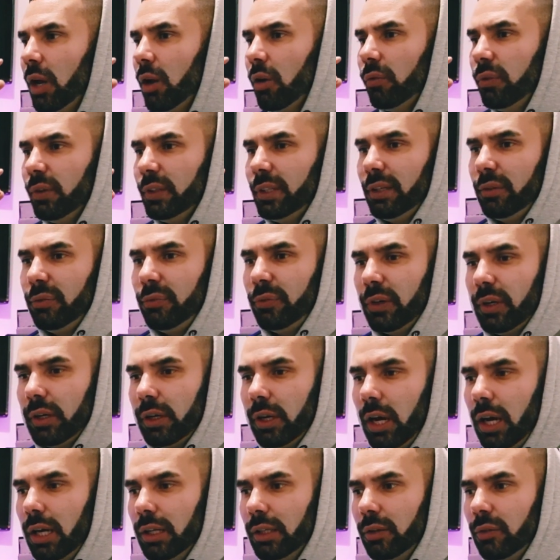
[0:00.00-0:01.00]
for different
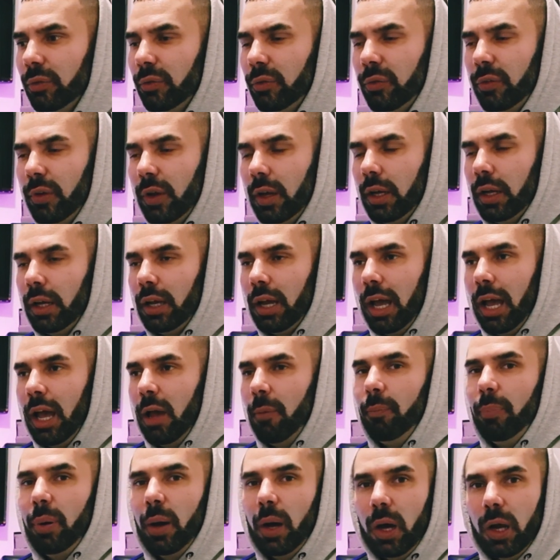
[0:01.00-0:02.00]
kind of uh,
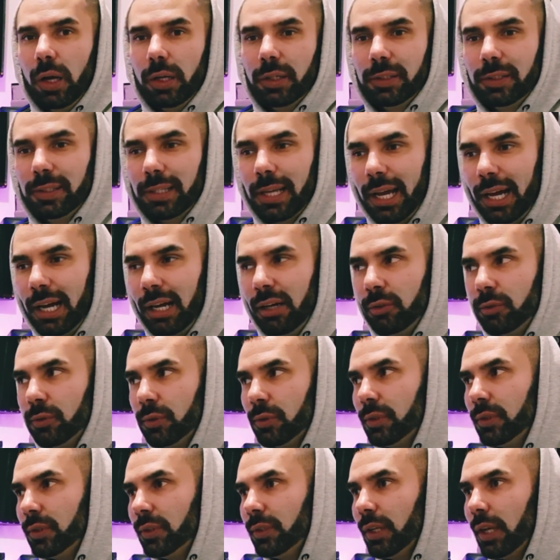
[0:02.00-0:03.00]
perk
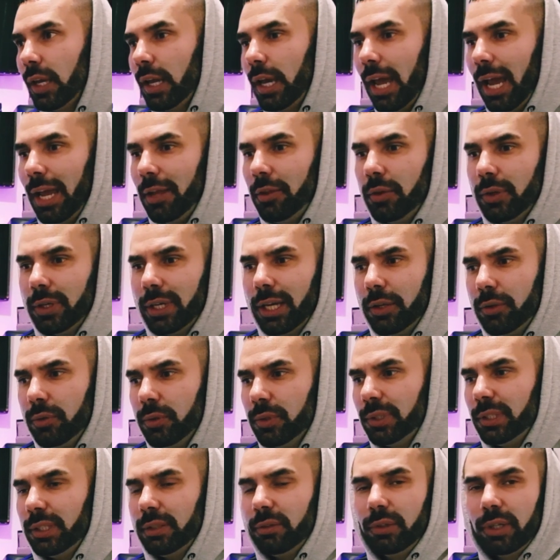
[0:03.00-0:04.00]
sounds, and you can
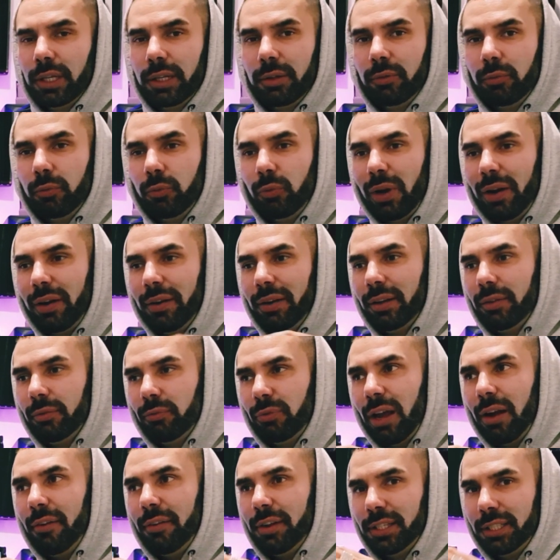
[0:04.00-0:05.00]
use it in very
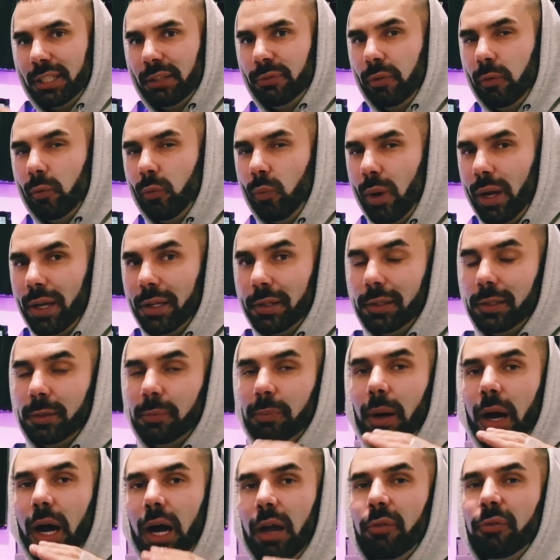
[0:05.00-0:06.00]
various different ways.
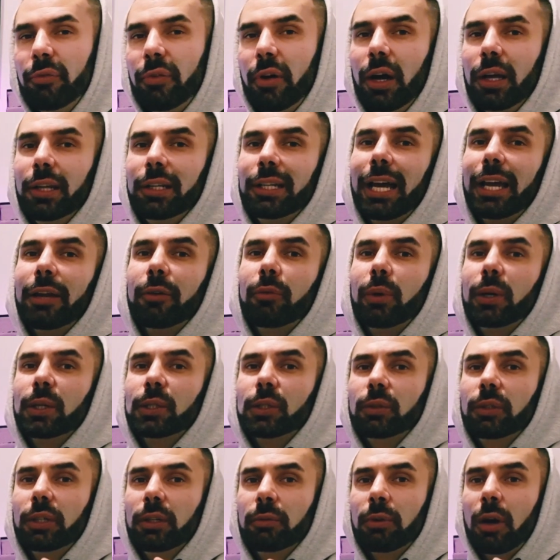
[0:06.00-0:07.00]
But I find that it
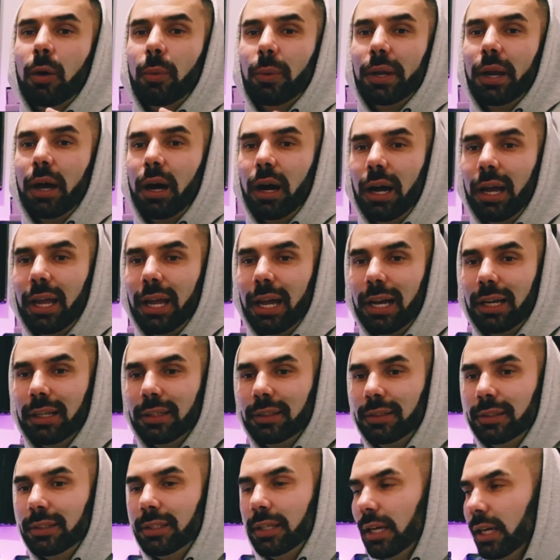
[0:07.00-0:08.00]
works really well with the hi
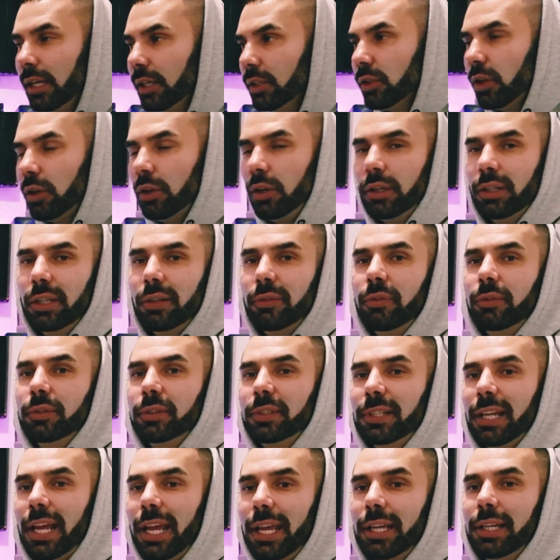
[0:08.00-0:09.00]
hats. It's got a lot of different
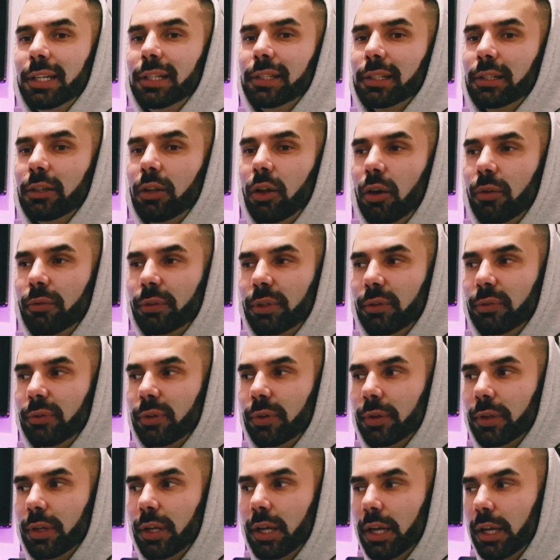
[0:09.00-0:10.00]
settings, a lot of
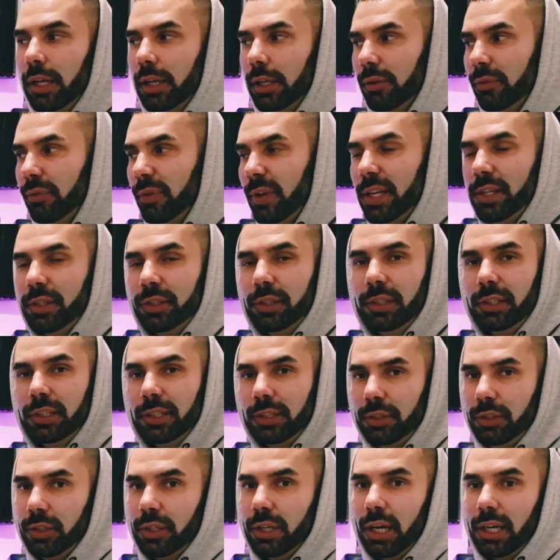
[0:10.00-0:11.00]
different features,
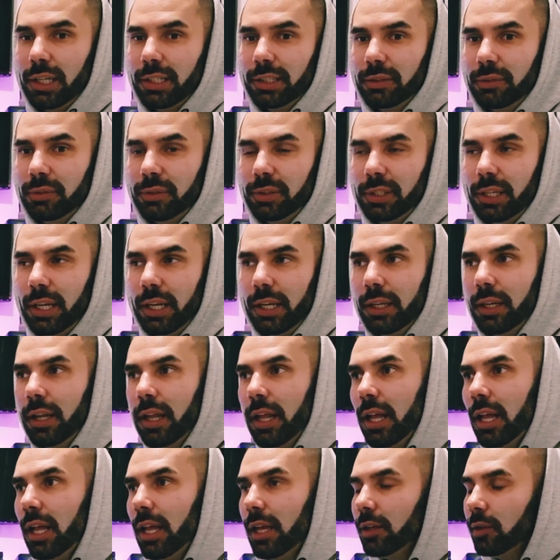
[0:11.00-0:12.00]
as you guys have seen.
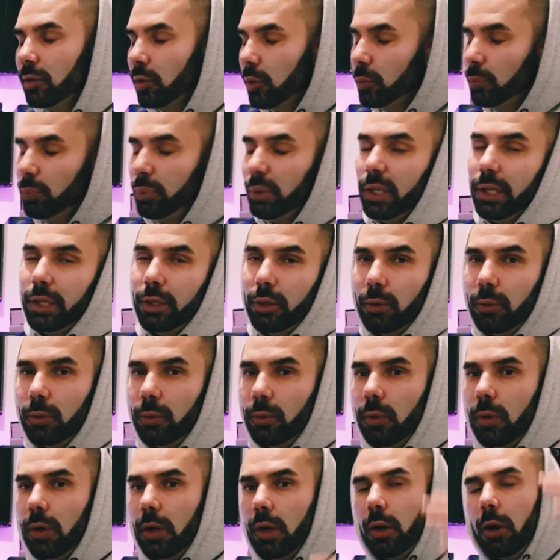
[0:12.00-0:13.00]
So it's pretty
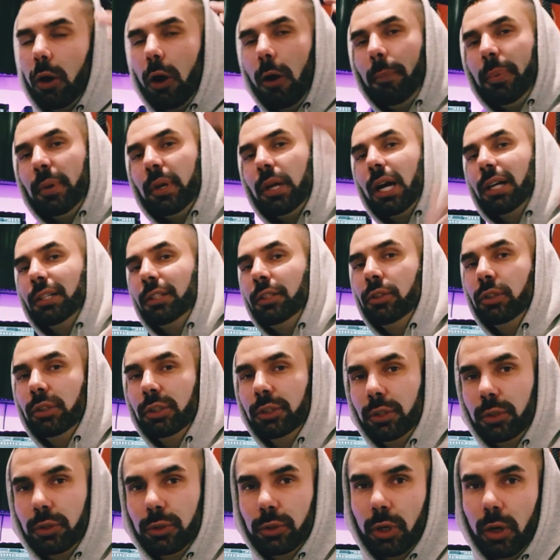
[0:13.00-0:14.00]
cool. Hope you guys enjoyed the
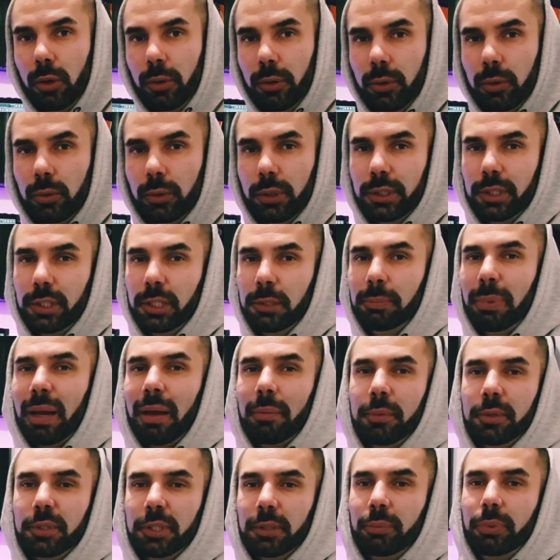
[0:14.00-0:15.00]
tutorial. This is Pav
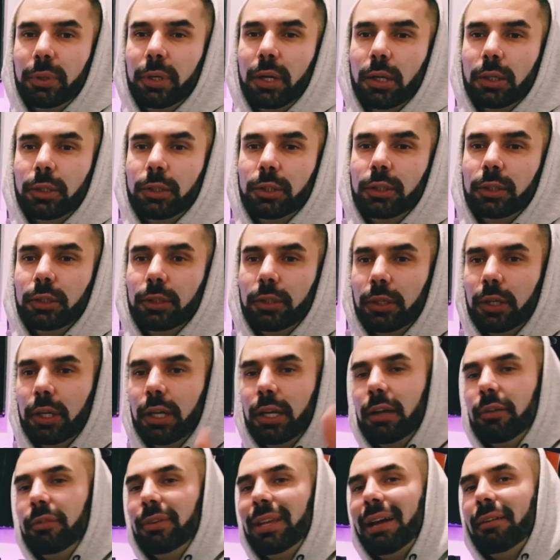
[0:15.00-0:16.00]
Music Production.
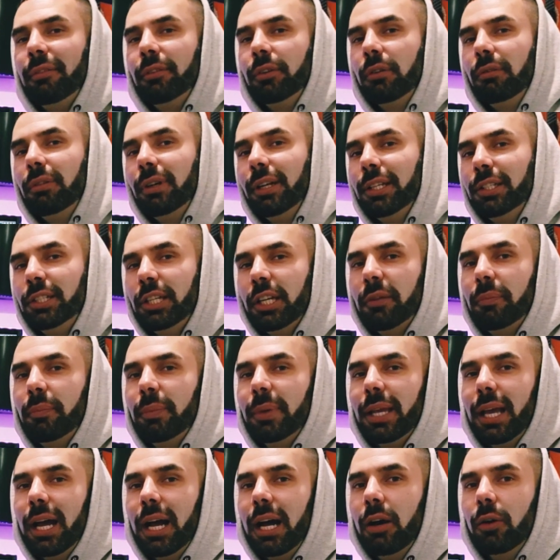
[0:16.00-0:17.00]
If you haven't already, check
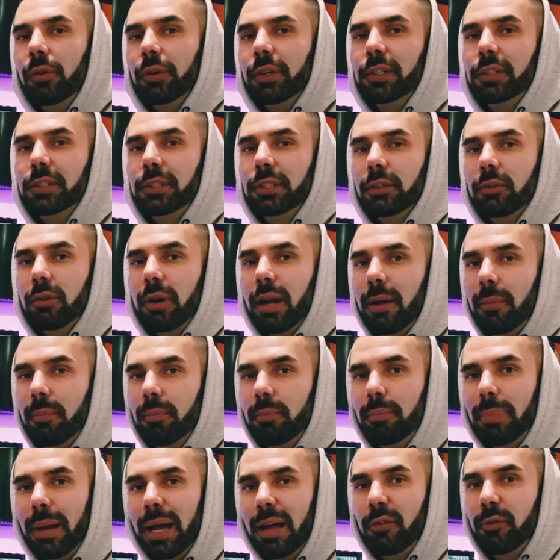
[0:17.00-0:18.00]
me out on Instagram,
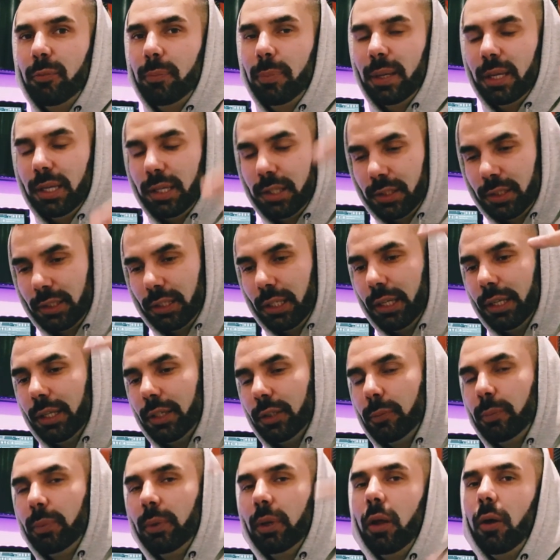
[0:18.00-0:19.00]
Pav Beats. Link
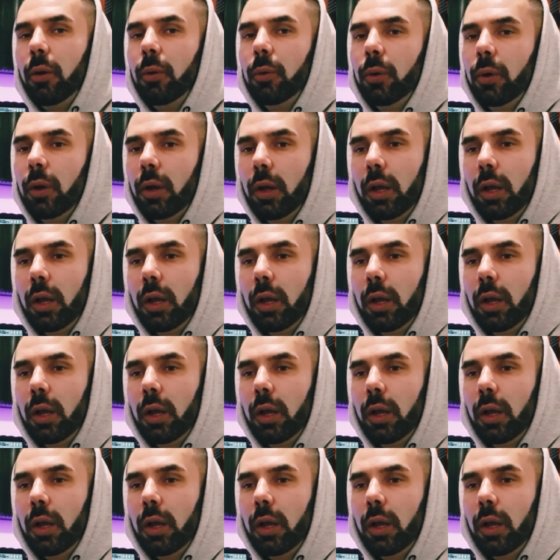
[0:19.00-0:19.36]
is below.